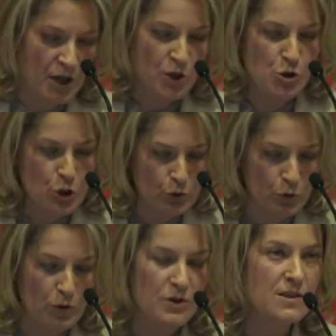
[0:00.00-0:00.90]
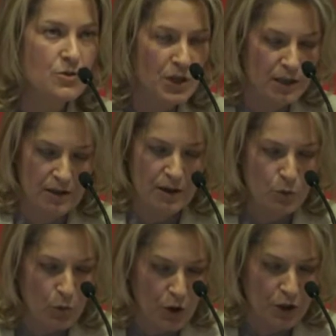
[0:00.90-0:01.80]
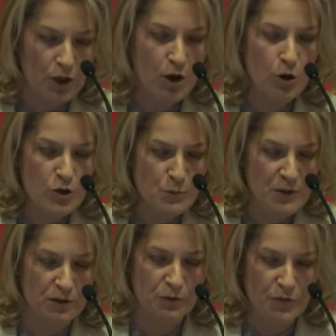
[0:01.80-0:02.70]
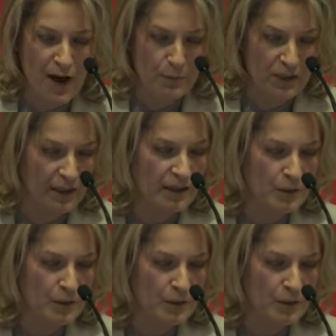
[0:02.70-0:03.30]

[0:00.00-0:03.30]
School, street, work, hospital, family,